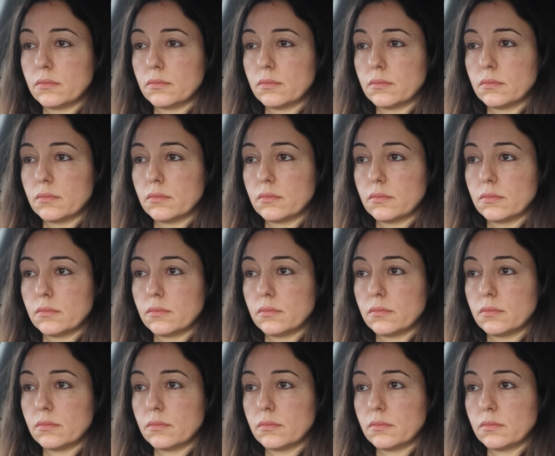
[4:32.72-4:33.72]

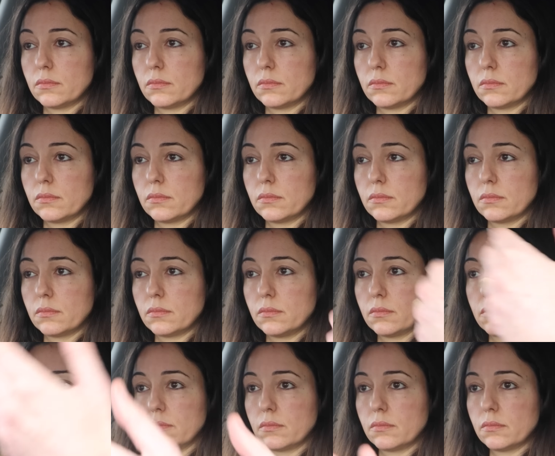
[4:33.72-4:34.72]

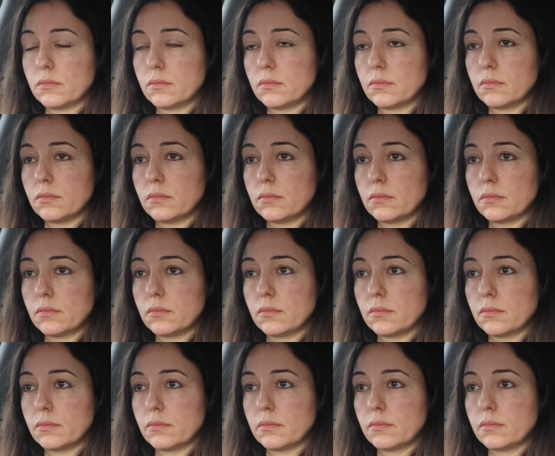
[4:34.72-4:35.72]

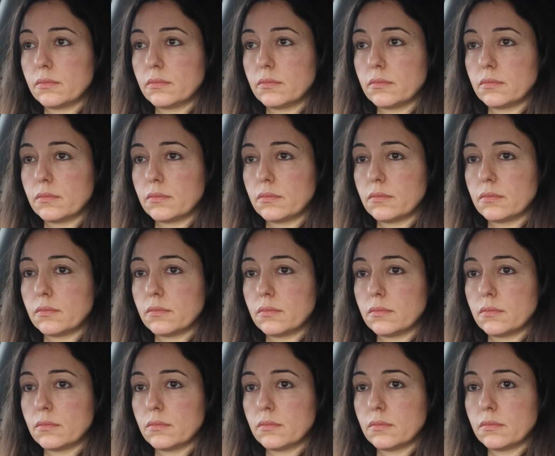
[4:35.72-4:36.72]

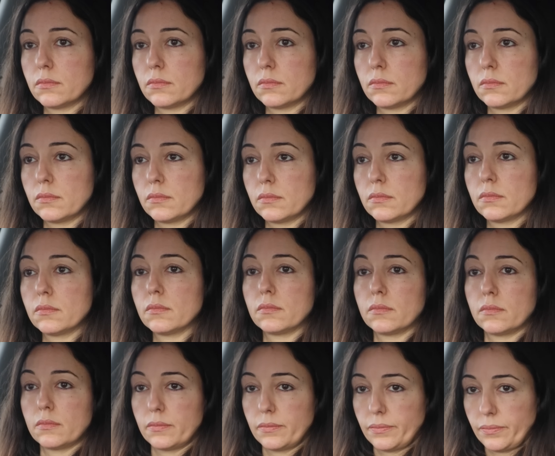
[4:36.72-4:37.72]

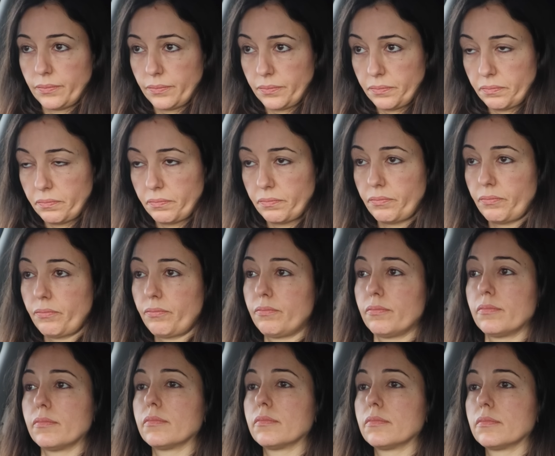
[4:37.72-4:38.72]

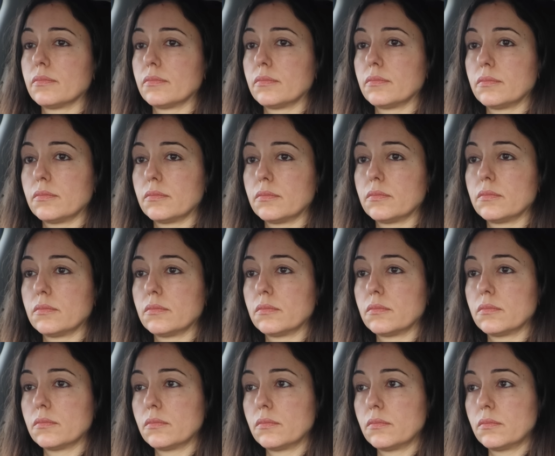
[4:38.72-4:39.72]

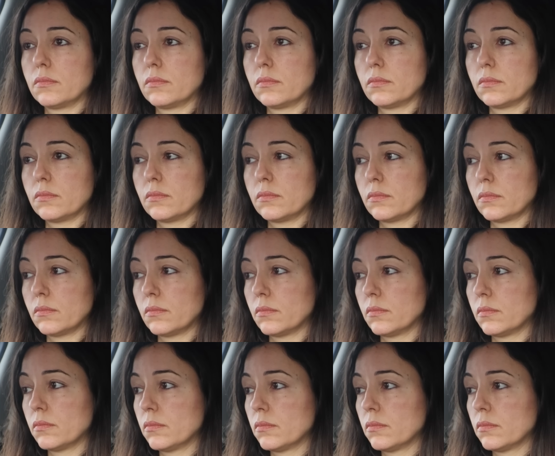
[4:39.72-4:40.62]
(not speaking)